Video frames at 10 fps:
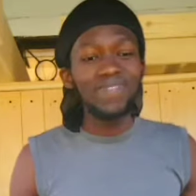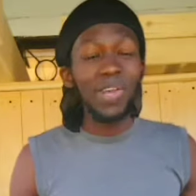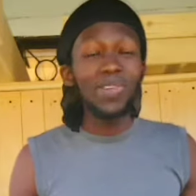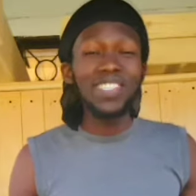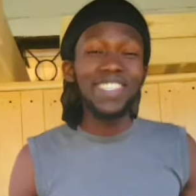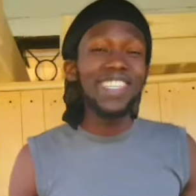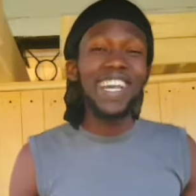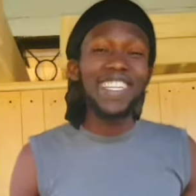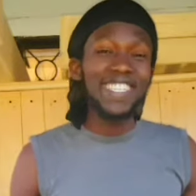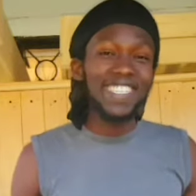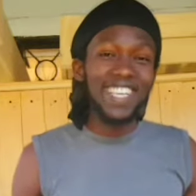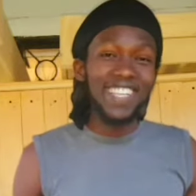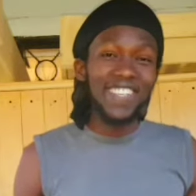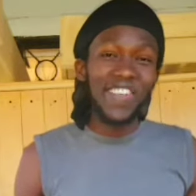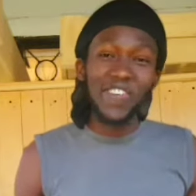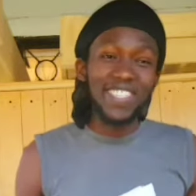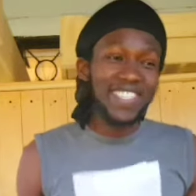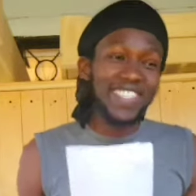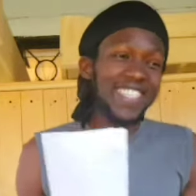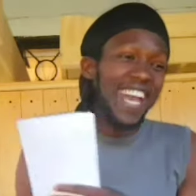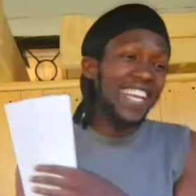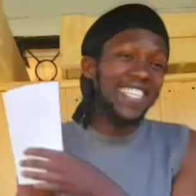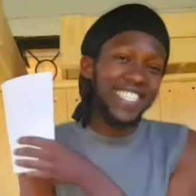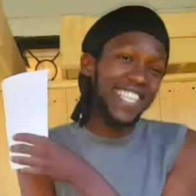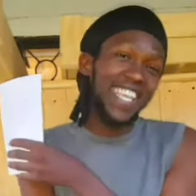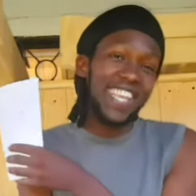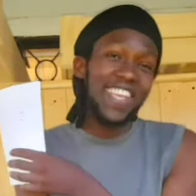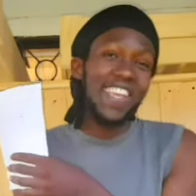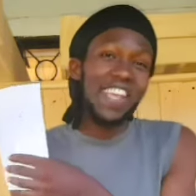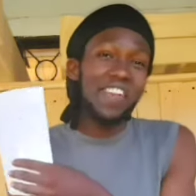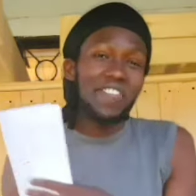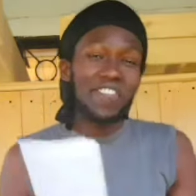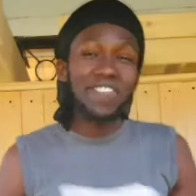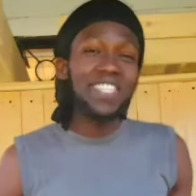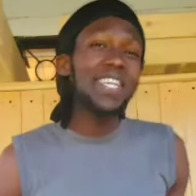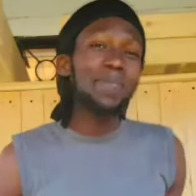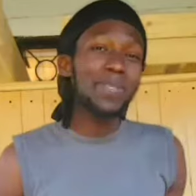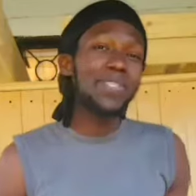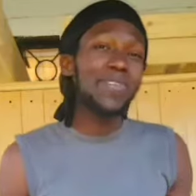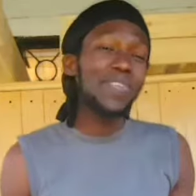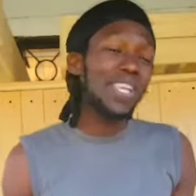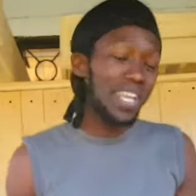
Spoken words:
That was the saddest thing. That was the saddest thing from this episode.